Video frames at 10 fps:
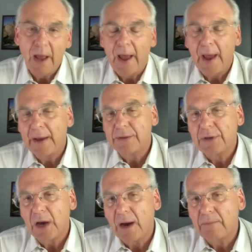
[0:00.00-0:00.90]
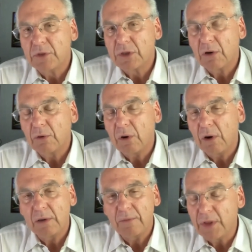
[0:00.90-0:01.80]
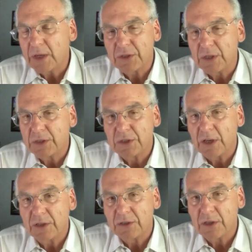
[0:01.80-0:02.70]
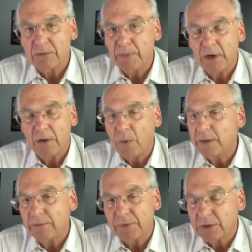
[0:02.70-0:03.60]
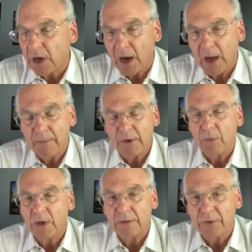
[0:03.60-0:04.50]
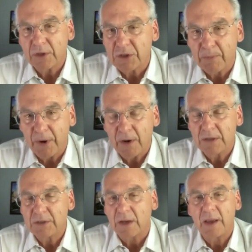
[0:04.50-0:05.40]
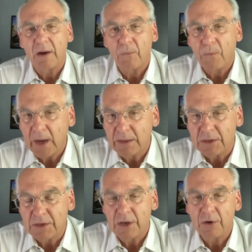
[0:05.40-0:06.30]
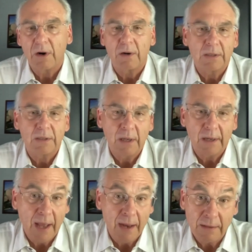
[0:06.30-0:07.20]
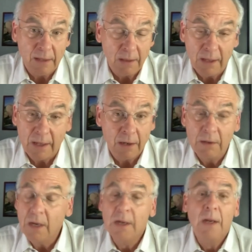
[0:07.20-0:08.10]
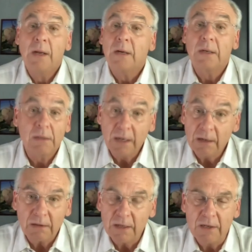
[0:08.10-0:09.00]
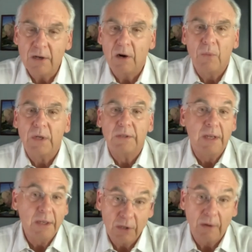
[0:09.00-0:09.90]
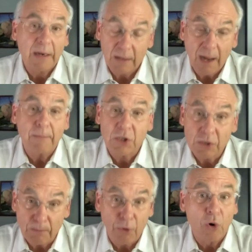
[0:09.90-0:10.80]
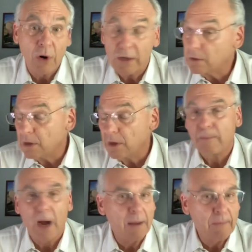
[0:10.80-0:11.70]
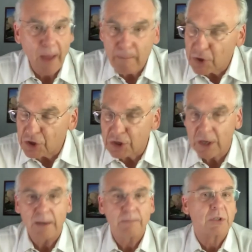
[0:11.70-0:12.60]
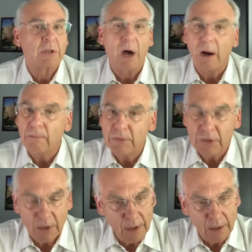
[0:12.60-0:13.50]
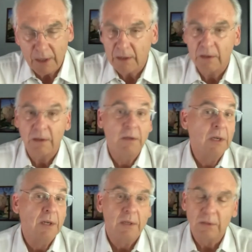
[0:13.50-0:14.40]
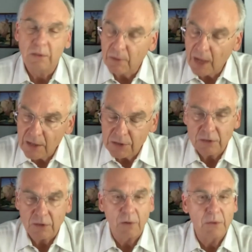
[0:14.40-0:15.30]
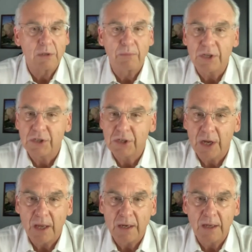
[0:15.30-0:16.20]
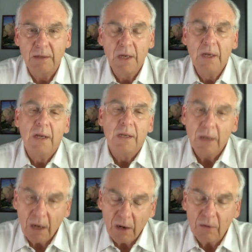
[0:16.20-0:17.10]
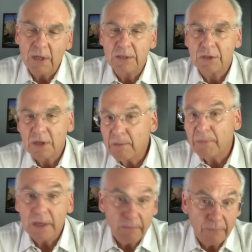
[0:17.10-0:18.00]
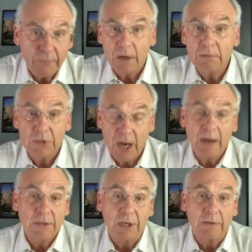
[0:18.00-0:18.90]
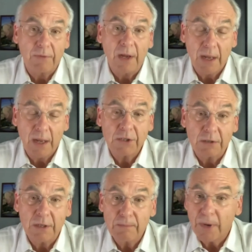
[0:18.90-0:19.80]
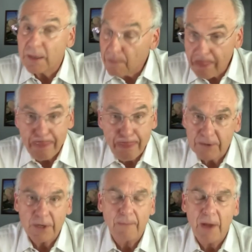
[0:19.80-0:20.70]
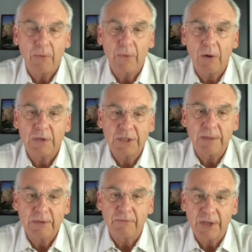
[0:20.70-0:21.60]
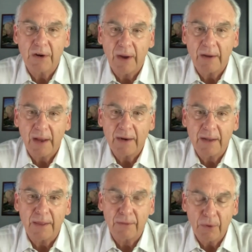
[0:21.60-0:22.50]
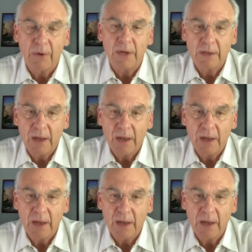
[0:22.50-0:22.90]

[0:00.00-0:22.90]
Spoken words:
And so all of this is just been a wonderful time and a wonderful experience. I can't wait to see you all again at the theater. Clearly, you know, we'll need your economic support, you know, buy memberships, come to the theater, donations always appreciated. You know, it's going to be, you know, challenging financially, but somehow we always seem to figure out how to get through it.